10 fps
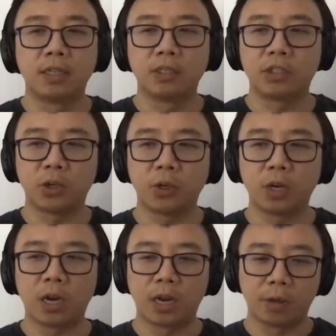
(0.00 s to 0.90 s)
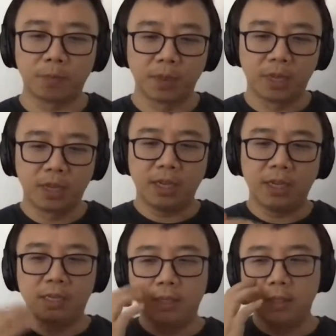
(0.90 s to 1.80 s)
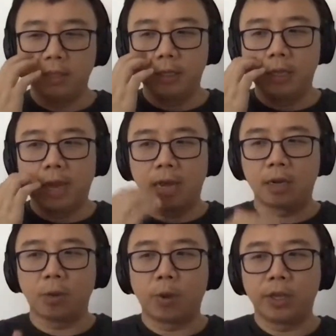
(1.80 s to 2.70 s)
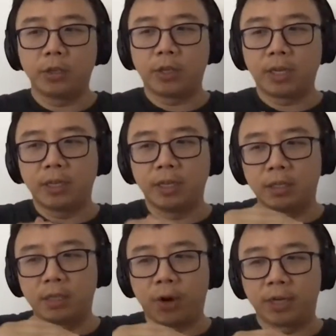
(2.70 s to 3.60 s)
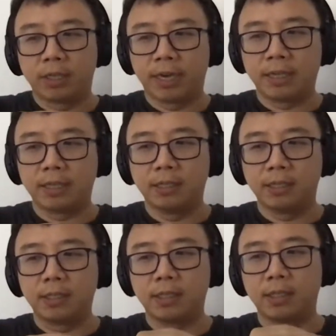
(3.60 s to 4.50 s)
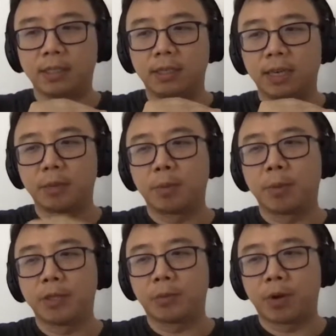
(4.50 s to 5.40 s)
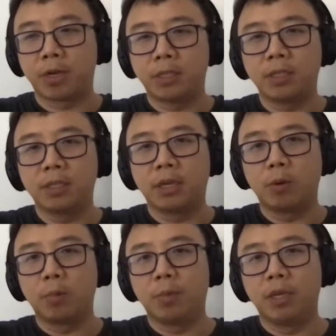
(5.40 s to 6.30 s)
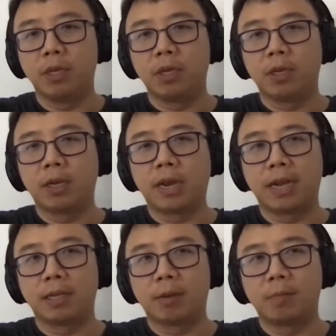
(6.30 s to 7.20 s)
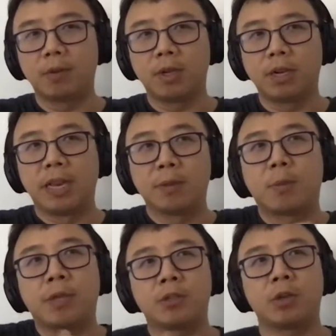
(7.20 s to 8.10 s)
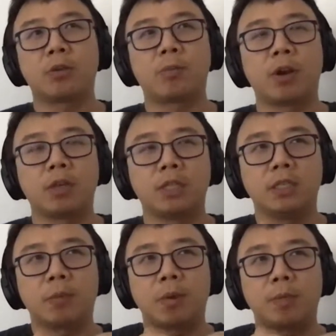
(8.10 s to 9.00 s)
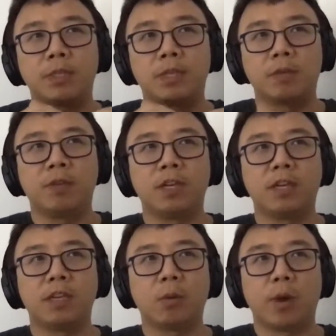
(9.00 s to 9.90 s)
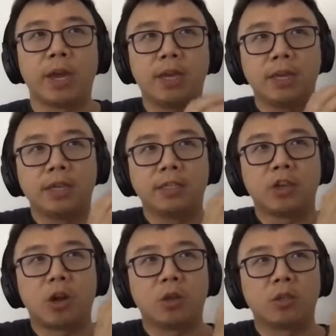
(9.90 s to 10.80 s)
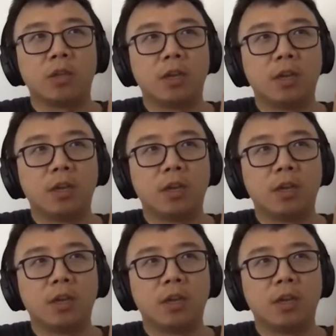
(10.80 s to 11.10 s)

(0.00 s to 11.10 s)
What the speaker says: So in other way to kind of interpret that is in the namespace policy, there would be kind of the namespace policy is probably serving in a way is on